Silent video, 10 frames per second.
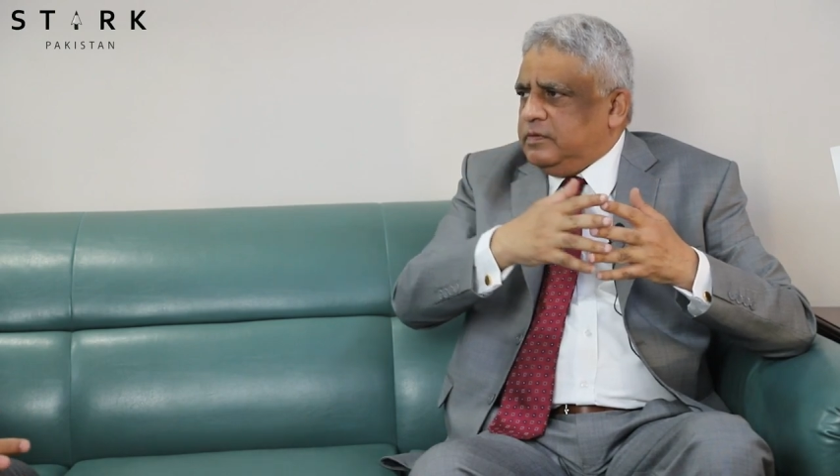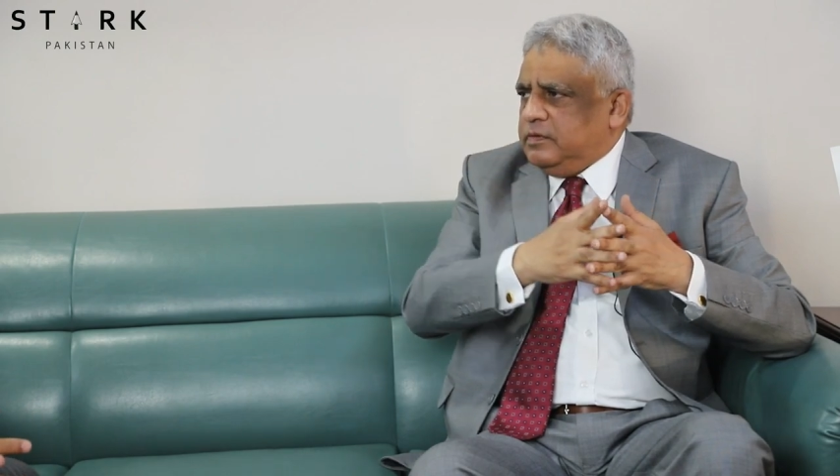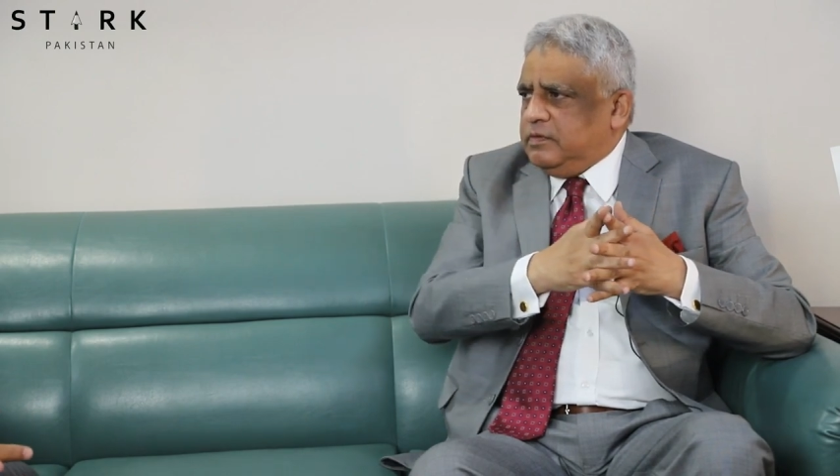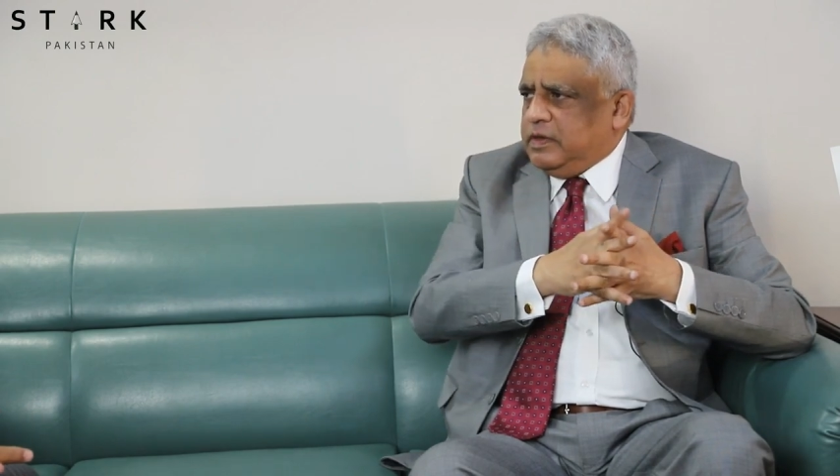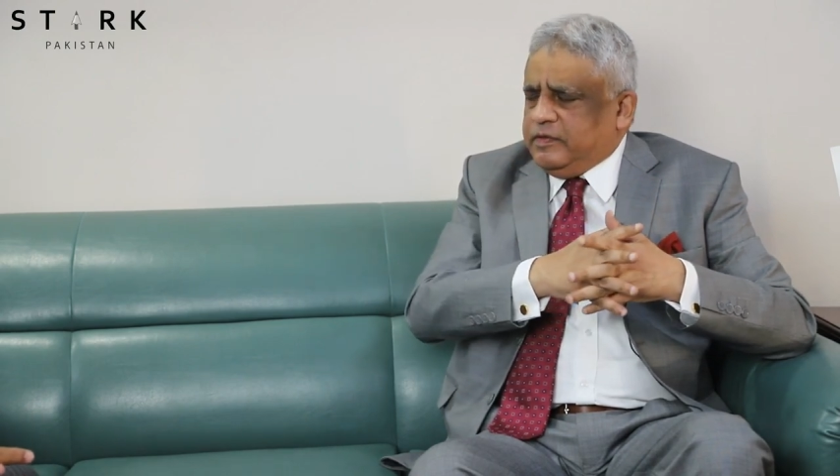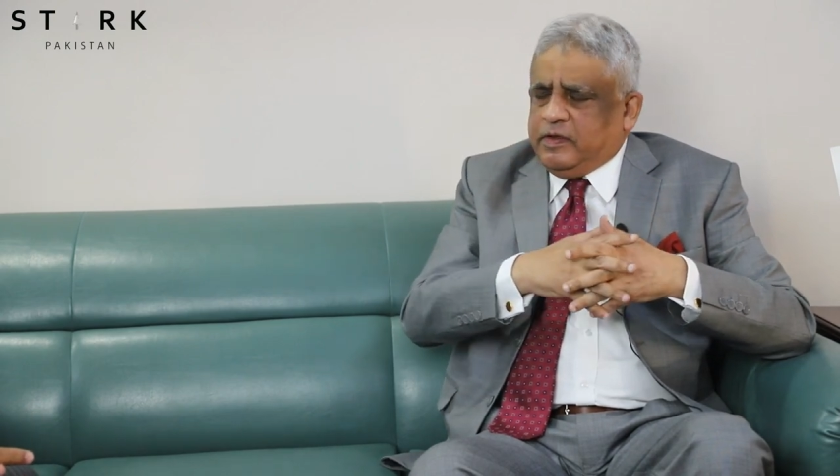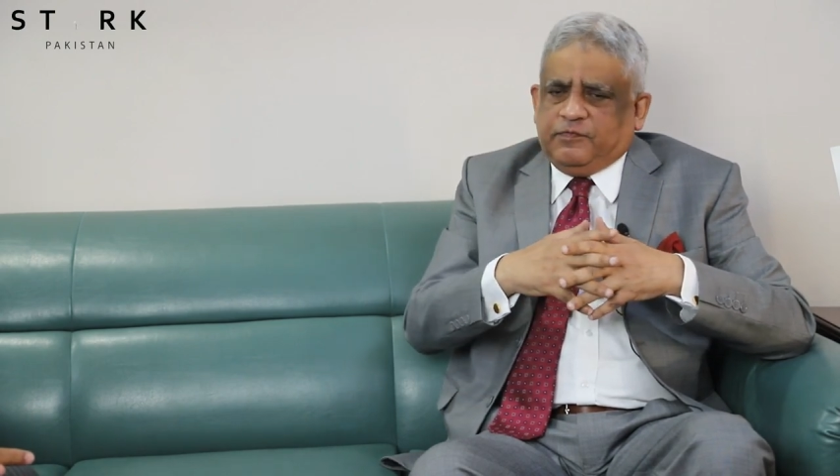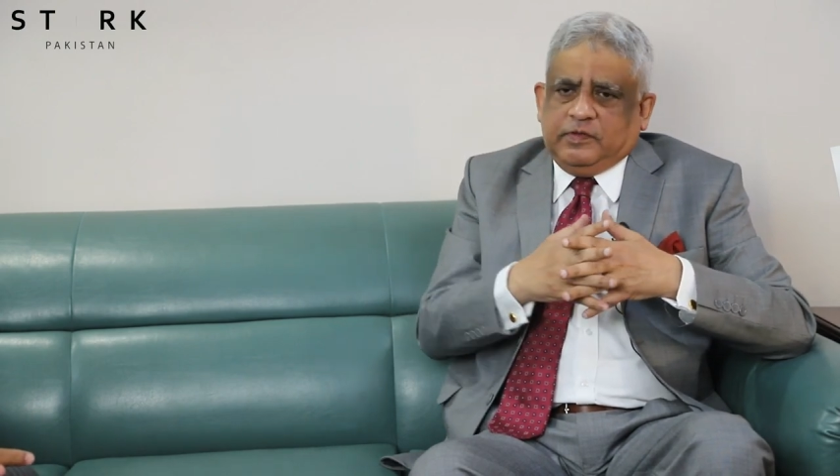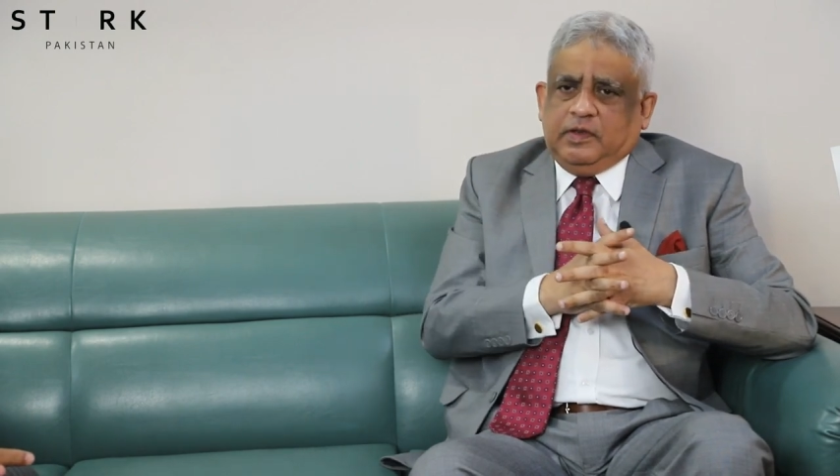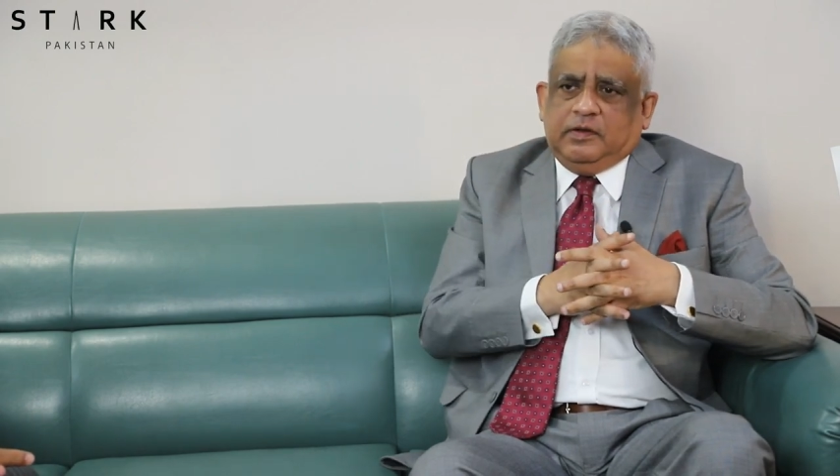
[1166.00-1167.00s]
So, as
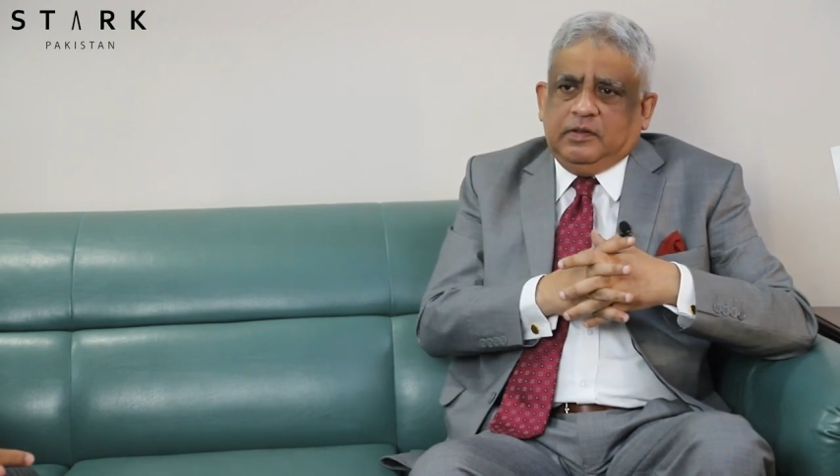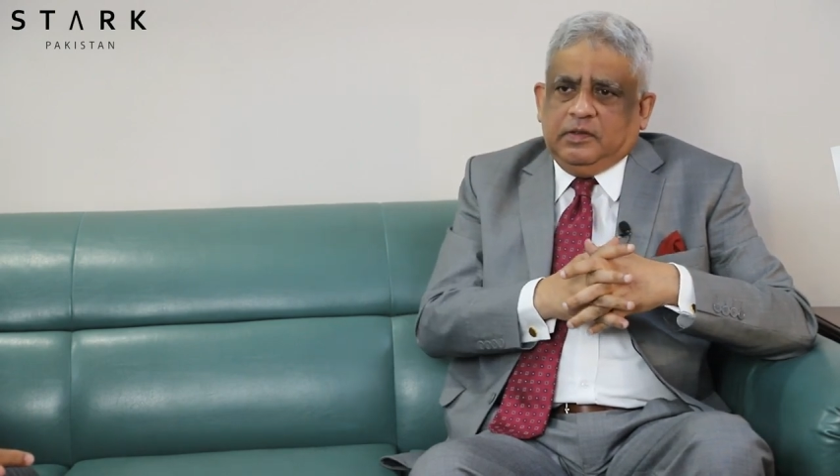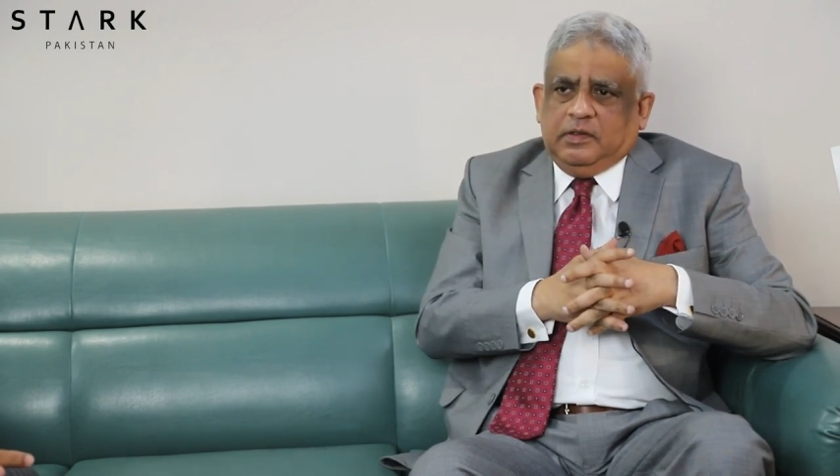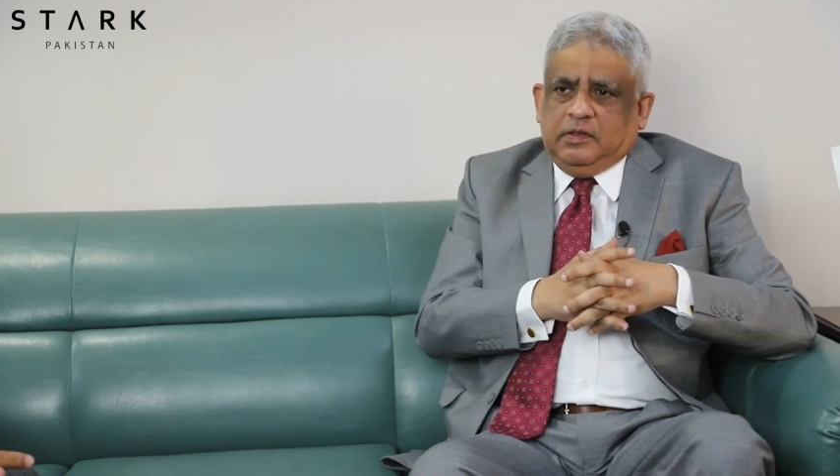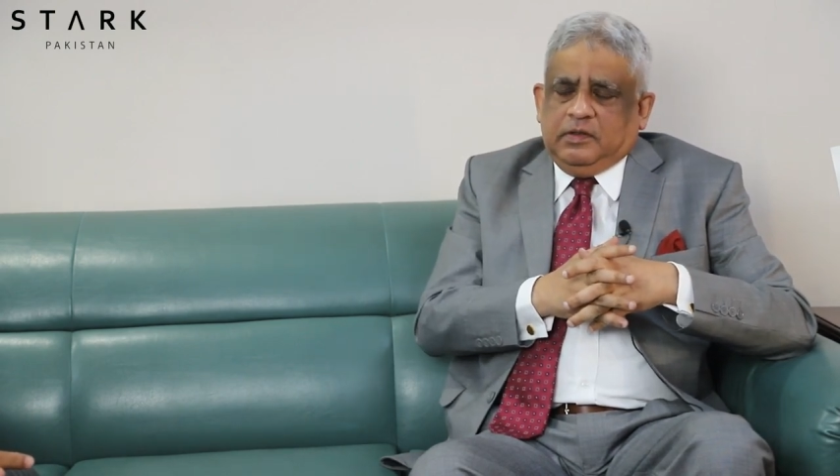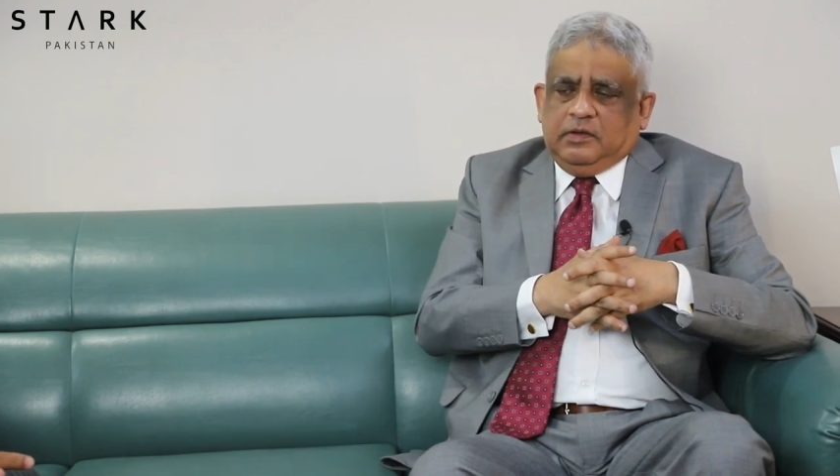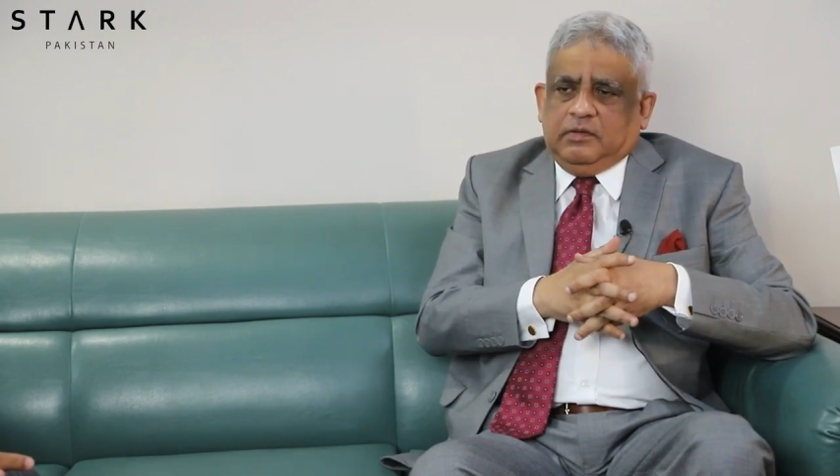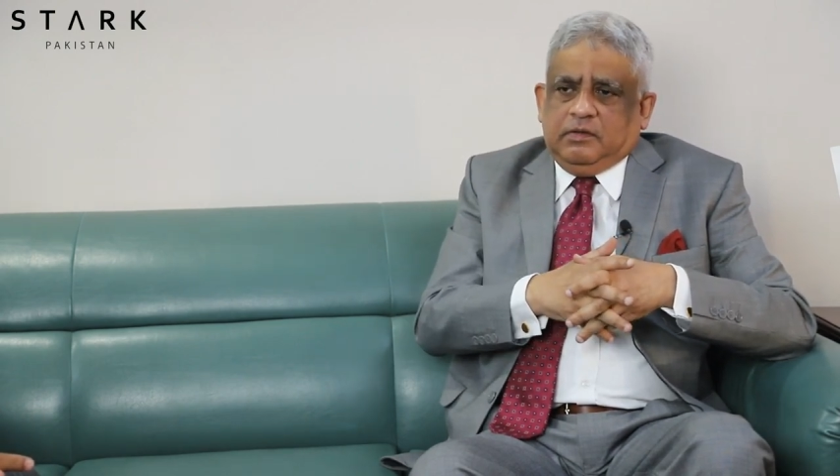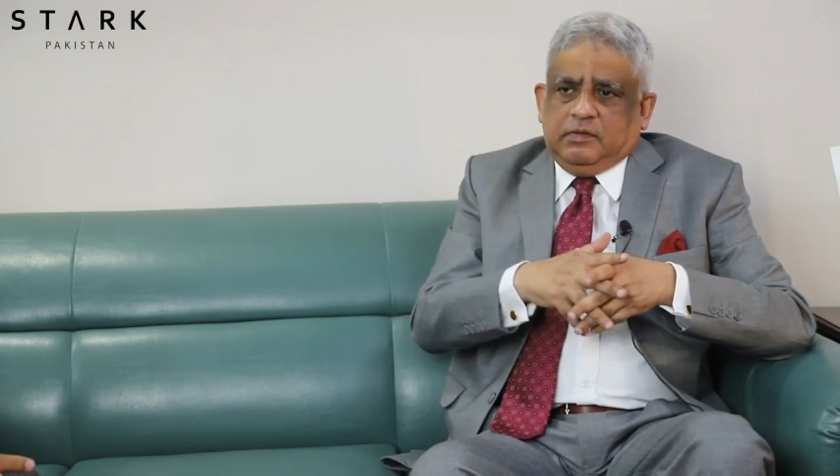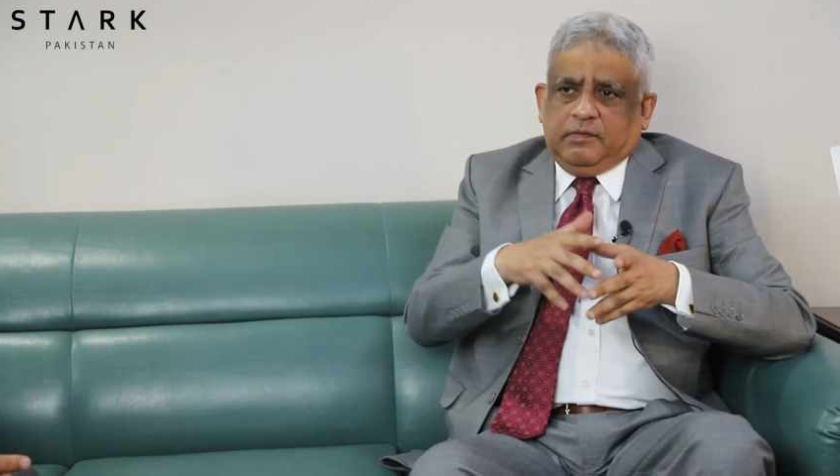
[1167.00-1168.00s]
I've said,
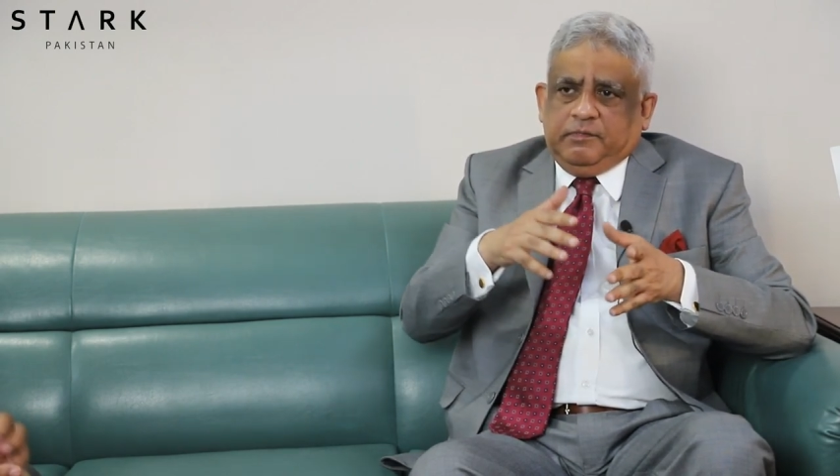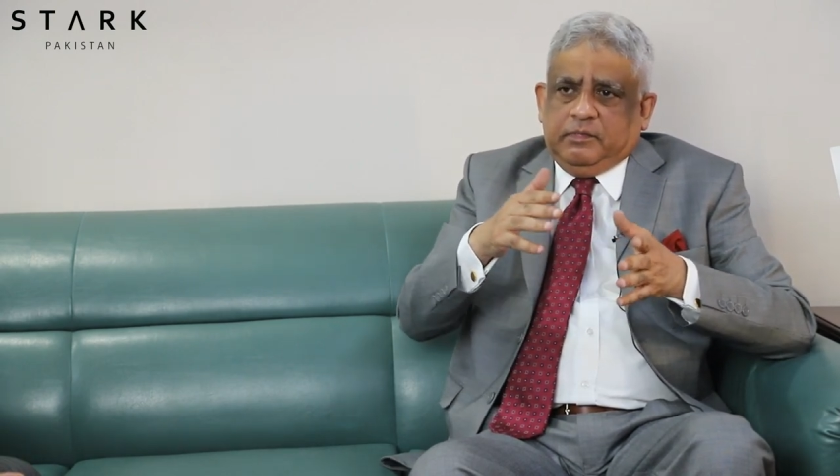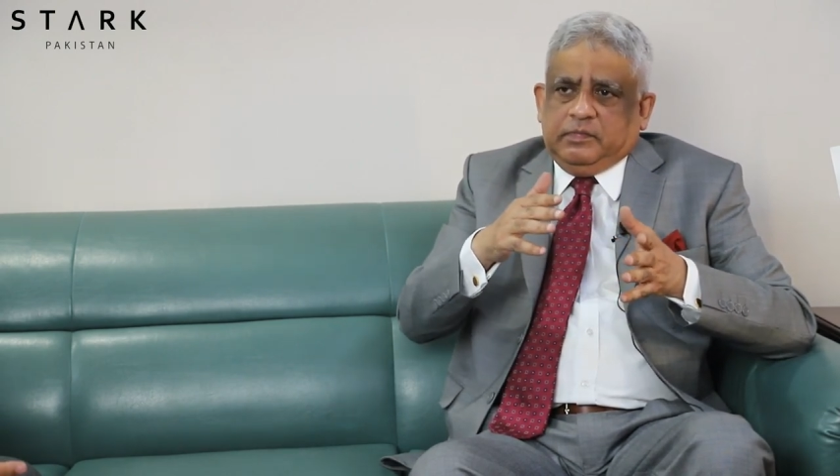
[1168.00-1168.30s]
the